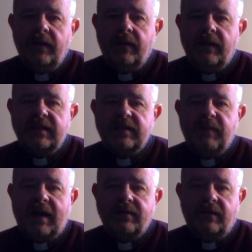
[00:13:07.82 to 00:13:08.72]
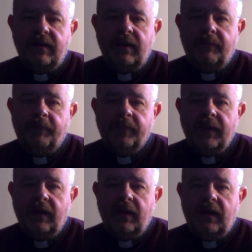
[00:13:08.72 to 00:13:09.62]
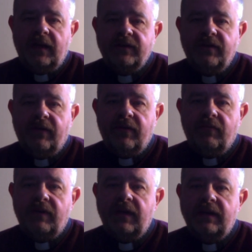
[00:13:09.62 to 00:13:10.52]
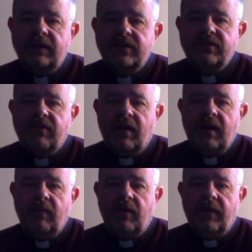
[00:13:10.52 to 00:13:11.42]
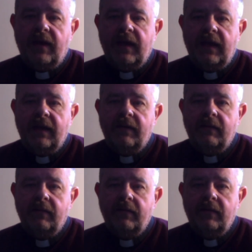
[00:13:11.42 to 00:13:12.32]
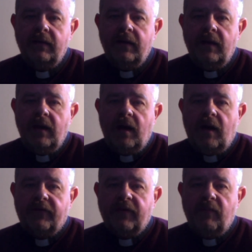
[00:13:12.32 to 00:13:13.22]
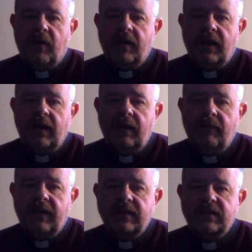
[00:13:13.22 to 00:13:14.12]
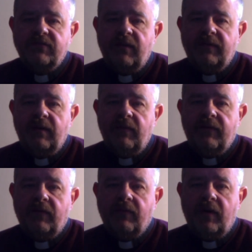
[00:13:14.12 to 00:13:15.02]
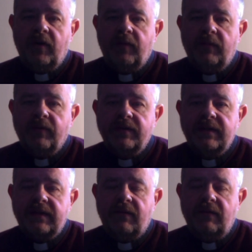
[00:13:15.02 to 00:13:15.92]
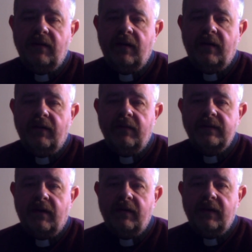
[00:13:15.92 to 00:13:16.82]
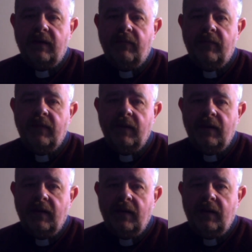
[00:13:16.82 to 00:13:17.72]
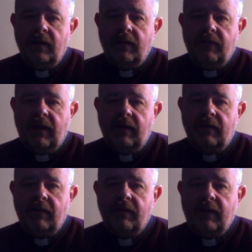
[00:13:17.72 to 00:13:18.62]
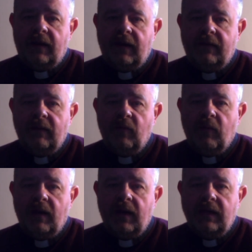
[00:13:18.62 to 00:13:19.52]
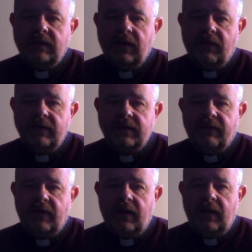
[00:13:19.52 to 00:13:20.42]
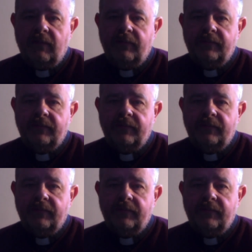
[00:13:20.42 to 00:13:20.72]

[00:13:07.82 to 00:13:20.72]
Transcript: They spat on him and took the reed and struck him on the head. After mocking him, they stripped him of the robe and put his own clothes on him. Then they led him away to crucify him.